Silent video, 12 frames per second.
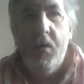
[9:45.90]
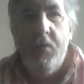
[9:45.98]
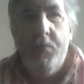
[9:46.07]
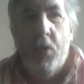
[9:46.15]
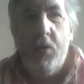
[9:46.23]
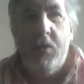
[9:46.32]

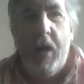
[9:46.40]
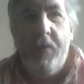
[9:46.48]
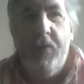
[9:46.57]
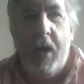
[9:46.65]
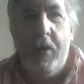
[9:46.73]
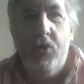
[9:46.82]
But
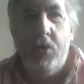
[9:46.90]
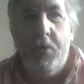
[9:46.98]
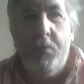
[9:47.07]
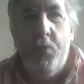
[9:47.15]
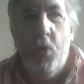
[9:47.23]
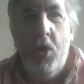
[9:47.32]
I just
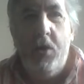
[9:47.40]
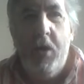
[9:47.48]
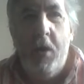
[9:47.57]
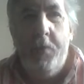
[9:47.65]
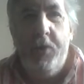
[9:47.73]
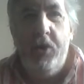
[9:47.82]
worked in
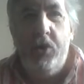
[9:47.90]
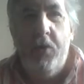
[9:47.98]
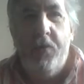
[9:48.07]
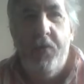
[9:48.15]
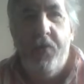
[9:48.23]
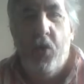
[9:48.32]
a position
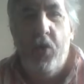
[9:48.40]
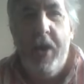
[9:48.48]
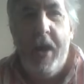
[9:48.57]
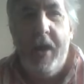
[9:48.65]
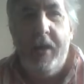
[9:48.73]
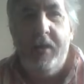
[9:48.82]
for 4
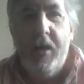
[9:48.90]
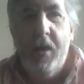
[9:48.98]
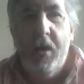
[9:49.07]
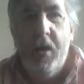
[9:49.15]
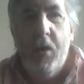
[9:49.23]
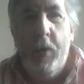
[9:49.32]
years,
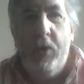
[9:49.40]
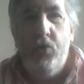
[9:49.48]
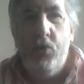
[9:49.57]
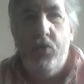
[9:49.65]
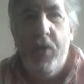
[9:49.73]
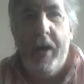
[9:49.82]
which
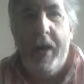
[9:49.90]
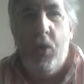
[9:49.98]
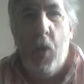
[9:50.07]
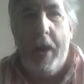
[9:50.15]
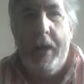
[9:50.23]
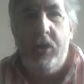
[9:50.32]
was really
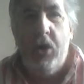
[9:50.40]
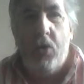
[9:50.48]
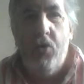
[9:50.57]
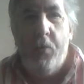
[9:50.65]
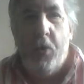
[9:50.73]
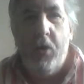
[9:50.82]
quite
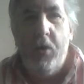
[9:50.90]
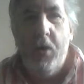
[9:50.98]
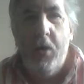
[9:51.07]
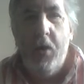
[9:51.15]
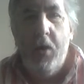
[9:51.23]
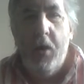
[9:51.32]
intolerable.
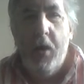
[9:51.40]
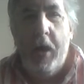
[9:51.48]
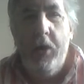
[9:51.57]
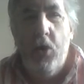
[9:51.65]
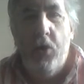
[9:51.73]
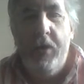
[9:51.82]
And
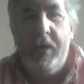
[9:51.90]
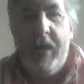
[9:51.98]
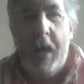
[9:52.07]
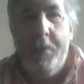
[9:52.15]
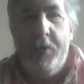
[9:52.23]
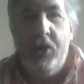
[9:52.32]
you're in the
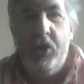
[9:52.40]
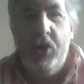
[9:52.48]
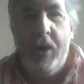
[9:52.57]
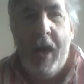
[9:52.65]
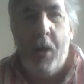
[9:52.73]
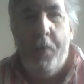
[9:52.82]
same position
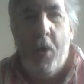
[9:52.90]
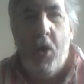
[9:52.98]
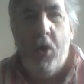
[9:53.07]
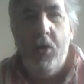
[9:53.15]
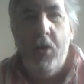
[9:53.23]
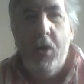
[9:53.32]
now,
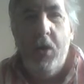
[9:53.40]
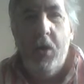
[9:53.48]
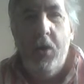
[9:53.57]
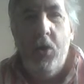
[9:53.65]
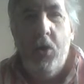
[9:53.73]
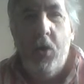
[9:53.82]
Paul.
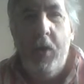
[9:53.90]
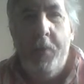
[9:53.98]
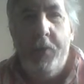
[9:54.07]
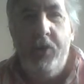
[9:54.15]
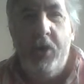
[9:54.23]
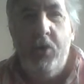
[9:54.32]
You're in a
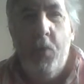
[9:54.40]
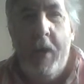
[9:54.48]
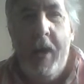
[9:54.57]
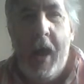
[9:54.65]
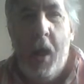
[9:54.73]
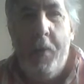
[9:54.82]
position where
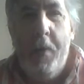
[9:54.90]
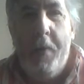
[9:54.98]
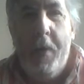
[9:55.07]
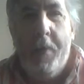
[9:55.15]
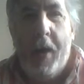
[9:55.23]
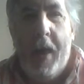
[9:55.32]
you're helping
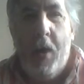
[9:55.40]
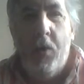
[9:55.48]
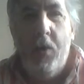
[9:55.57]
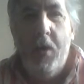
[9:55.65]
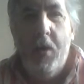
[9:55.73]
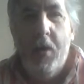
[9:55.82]
people out,
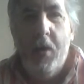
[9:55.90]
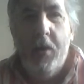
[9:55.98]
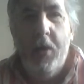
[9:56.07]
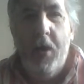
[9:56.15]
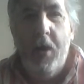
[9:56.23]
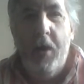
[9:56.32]

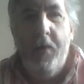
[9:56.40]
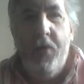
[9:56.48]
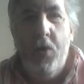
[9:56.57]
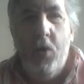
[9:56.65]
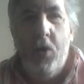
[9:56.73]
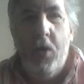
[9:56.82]
but if
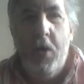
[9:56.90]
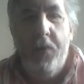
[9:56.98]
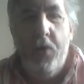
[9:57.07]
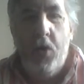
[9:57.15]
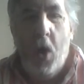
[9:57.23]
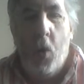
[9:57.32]
you
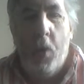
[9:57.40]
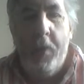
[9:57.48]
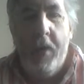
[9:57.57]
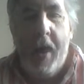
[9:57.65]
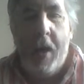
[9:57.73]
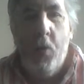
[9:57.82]
go on with
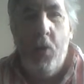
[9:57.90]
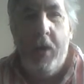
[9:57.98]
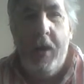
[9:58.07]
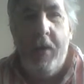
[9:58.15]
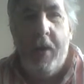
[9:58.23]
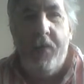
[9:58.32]
that,
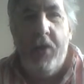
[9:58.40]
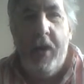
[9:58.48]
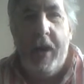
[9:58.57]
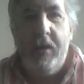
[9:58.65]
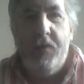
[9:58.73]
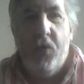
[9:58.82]
working that for the
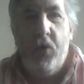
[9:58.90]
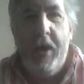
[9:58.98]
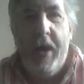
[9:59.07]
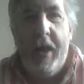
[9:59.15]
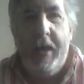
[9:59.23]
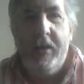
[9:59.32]
next 4
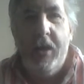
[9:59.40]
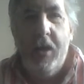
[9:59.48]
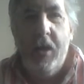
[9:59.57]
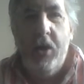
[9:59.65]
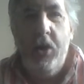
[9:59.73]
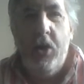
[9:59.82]
years,
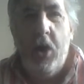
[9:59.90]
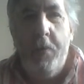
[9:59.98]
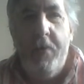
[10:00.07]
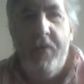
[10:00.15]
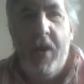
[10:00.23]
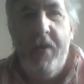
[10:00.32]
you're going to
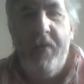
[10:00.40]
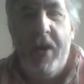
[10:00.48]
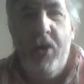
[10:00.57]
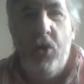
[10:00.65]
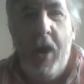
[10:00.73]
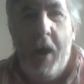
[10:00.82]
be very, very
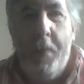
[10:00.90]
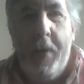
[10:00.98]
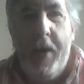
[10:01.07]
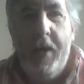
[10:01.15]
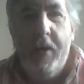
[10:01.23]
unhappy.